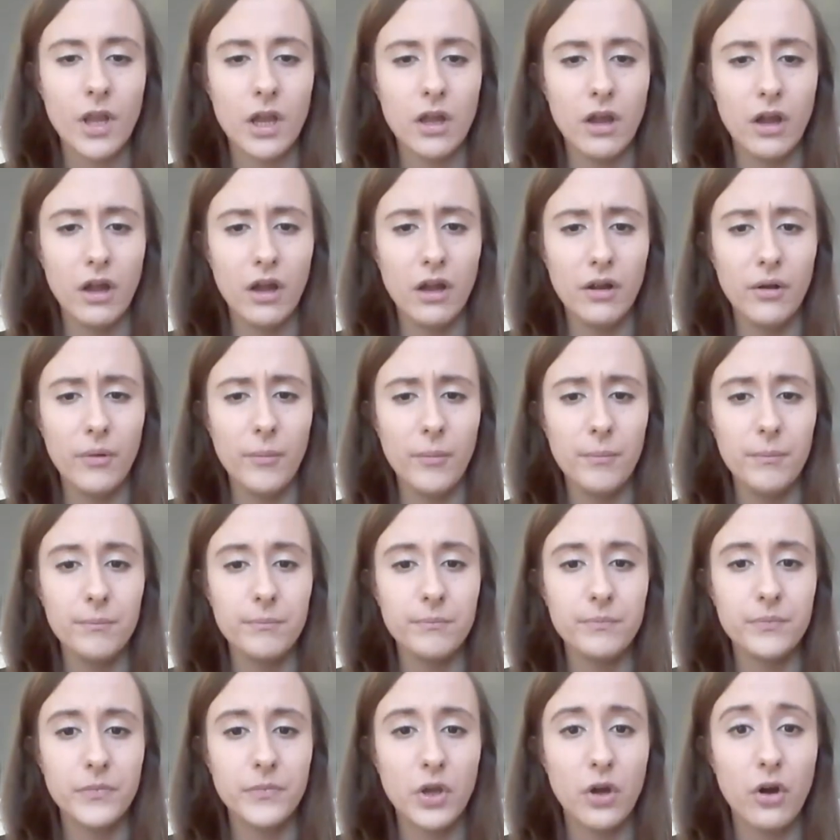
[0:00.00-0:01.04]

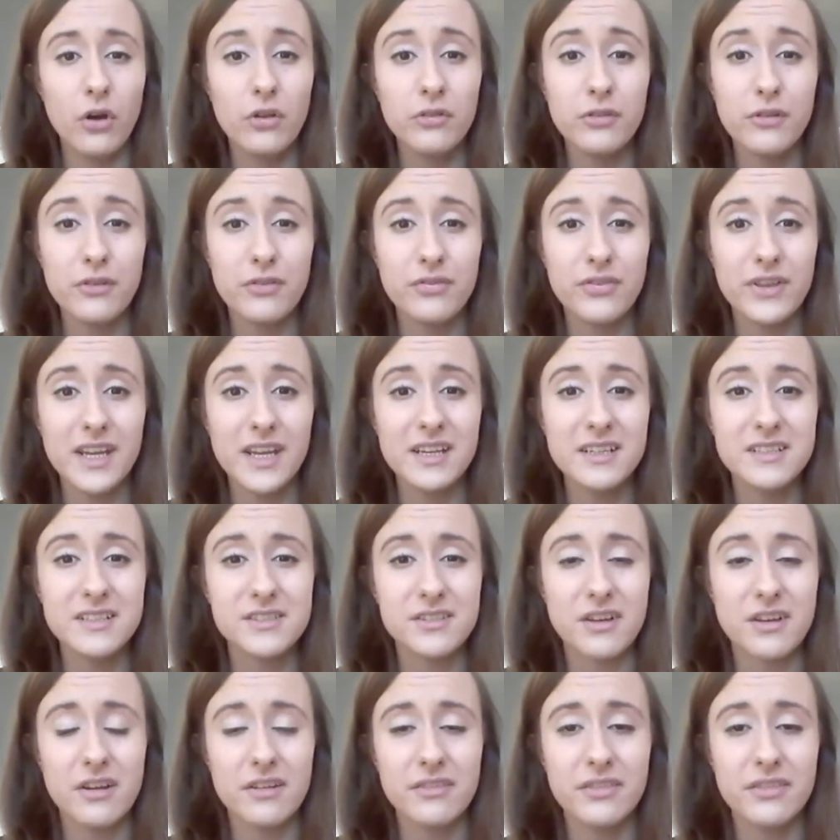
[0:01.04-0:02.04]
Um, other things I